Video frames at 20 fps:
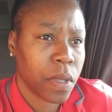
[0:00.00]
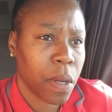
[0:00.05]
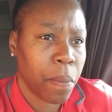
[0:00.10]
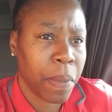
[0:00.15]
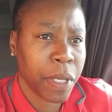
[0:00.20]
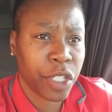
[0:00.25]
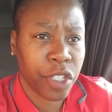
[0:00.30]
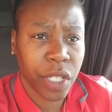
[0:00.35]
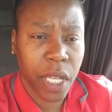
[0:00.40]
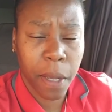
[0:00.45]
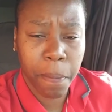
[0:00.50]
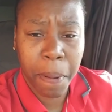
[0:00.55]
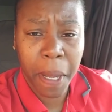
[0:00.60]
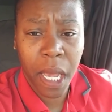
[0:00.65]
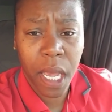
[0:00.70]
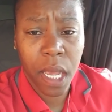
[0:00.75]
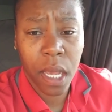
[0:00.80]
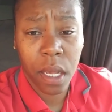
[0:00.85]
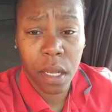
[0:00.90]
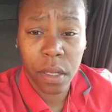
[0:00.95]
But you get
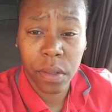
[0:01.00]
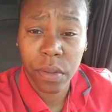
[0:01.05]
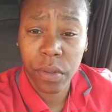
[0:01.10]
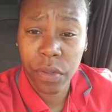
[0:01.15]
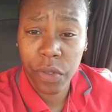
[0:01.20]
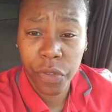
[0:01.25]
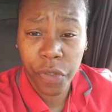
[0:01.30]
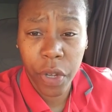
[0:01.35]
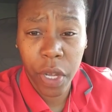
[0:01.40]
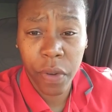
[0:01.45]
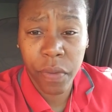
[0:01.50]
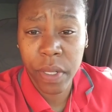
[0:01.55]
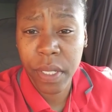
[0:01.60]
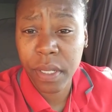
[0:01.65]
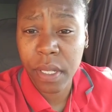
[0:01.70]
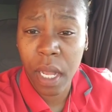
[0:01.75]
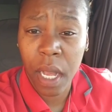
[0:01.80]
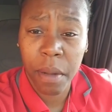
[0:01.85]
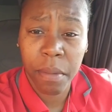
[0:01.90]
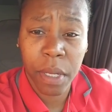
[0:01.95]
paid for every
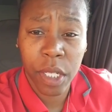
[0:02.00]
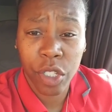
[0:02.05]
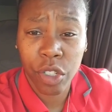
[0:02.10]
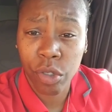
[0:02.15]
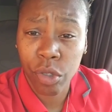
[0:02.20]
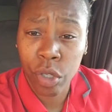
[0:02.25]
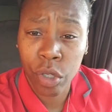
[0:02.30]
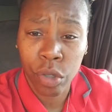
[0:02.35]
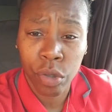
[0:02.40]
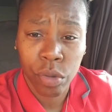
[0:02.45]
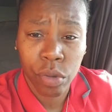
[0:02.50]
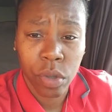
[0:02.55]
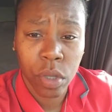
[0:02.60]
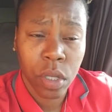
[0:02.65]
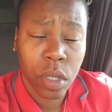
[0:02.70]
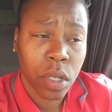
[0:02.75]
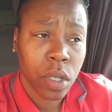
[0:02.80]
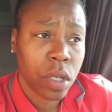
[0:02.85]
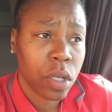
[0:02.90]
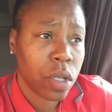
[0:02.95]
stop that you do.
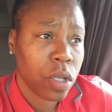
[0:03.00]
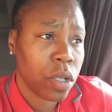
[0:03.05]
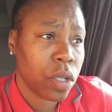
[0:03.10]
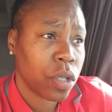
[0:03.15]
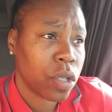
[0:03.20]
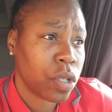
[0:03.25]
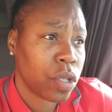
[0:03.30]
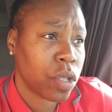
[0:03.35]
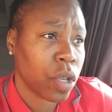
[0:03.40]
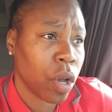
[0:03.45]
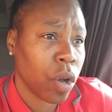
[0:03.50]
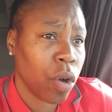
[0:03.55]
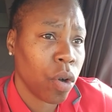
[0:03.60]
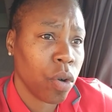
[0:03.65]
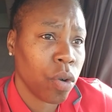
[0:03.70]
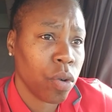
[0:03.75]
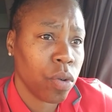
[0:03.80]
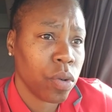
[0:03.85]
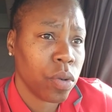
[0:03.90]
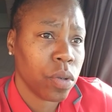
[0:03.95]

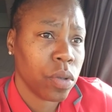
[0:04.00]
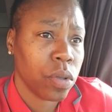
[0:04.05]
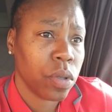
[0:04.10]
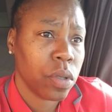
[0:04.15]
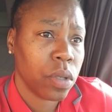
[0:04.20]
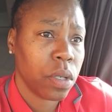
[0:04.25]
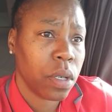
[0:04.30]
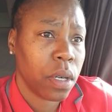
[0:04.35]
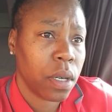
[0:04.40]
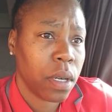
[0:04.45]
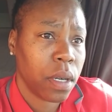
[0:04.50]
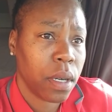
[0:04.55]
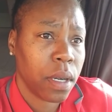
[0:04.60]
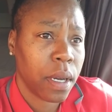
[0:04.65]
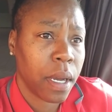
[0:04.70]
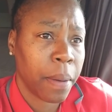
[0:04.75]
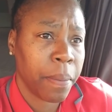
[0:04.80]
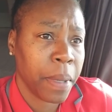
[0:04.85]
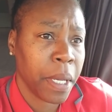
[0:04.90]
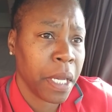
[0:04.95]
So,
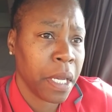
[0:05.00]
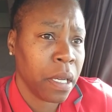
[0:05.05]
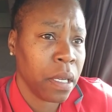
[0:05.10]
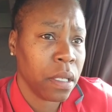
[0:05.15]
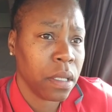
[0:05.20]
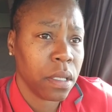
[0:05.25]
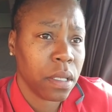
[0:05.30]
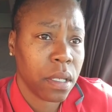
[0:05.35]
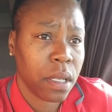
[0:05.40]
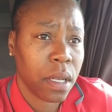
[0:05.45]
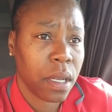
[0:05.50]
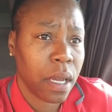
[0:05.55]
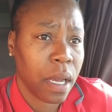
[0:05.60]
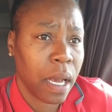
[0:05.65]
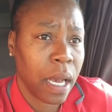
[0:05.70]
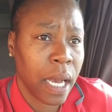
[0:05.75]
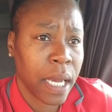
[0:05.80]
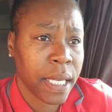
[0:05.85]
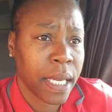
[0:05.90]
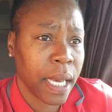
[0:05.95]

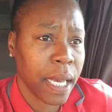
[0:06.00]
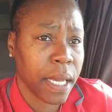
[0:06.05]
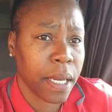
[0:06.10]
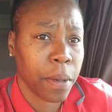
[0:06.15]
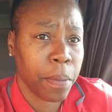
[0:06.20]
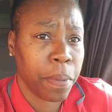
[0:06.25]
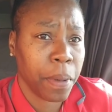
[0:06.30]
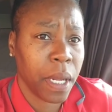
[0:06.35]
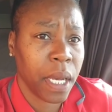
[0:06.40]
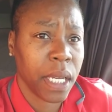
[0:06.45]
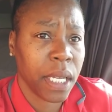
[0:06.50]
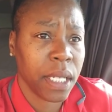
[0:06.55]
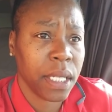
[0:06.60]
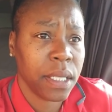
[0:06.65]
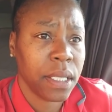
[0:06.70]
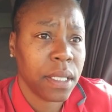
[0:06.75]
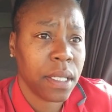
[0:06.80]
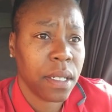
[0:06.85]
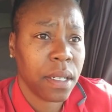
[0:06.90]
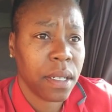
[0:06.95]
I can't complain.
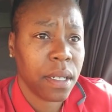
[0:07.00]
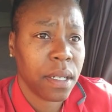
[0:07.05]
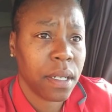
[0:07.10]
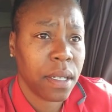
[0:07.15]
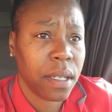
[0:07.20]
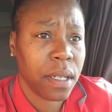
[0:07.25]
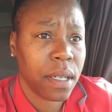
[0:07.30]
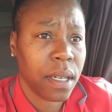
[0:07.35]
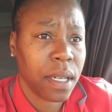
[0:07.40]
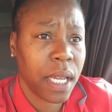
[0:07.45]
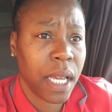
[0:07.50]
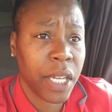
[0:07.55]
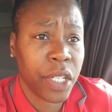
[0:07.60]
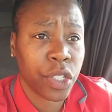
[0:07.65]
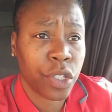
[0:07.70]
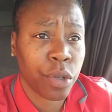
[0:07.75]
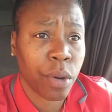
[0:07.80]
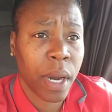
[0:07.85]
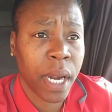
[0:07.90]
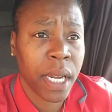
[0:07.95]
In
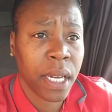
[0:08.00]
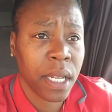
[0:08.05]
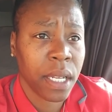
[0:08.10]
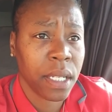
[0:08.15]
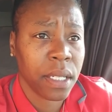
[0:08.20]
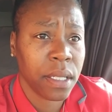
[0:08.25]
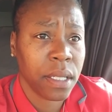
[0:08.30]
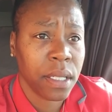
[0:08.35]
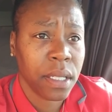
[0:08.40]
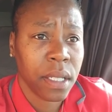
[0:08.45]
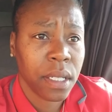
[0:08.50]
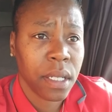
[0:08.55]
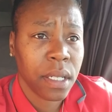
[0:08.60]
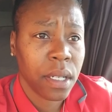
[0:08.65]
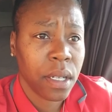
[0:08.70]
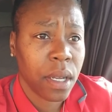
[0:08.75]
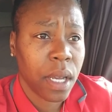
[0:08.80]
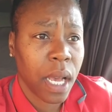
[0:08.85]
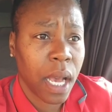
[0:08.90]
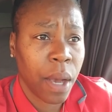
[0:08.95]
training,
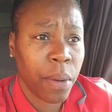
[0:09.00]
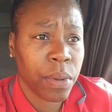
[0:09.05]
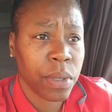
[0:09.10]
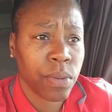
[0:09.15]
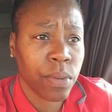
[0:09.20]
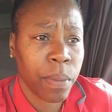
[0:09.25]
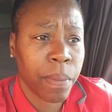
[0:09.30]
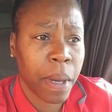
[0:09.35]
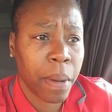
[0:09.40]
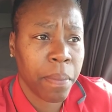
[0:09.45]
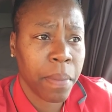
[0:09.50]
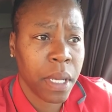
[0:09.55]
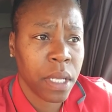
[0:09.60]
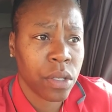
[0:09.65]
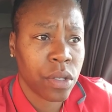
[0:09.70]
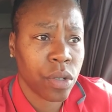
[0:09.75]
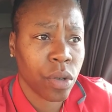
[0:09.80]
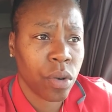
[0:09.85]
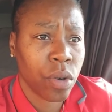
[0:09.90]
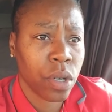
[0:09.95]
I was with my
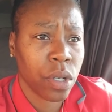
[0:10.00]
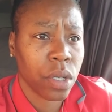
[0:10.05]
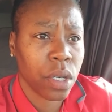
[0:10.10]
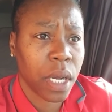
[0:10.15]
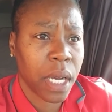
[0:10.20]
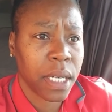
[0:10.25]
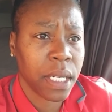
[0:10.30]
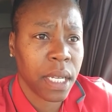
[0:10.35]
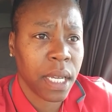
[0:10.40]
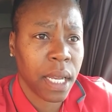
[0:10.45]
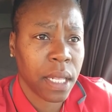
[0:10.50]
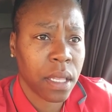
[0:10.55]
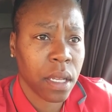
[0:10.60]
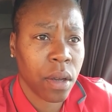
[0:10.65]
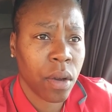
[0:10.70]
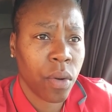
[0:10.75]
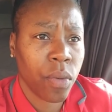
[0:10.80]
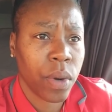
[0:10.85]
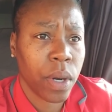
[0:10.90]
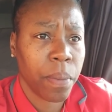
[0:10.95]
mentor. I did have to
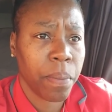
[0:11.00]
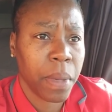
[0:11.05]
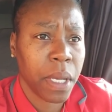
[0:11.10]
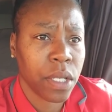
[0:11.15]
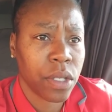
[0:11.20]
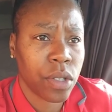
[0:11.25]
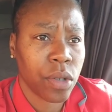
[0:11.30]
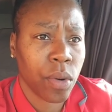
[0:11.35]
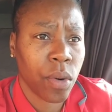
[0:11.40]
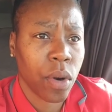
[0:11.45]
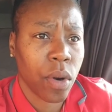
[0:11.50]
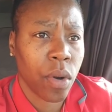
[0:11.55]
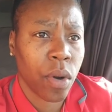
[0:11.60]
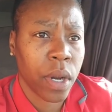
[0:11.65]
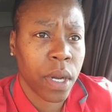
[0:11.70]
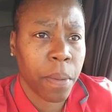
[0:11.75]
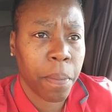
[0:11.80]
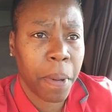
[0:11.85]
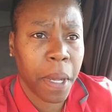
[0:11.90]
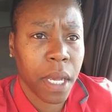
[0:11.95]
go with a mentor
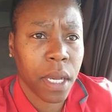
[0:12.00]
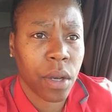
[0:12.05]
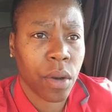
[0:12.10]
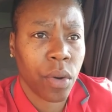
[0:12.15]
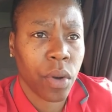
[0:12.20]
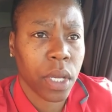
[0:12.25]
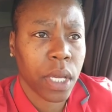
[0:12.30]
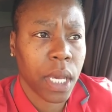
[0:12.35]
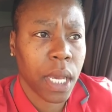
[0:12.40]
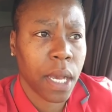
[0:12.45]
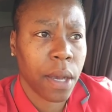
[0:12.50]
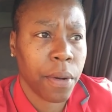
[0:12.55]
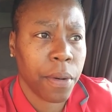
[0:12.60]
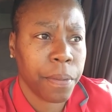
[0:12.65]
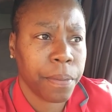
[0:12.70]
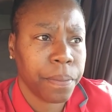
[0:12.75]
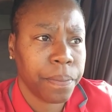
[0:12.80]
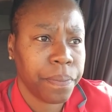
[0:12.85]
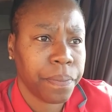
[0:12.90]
on the Petco account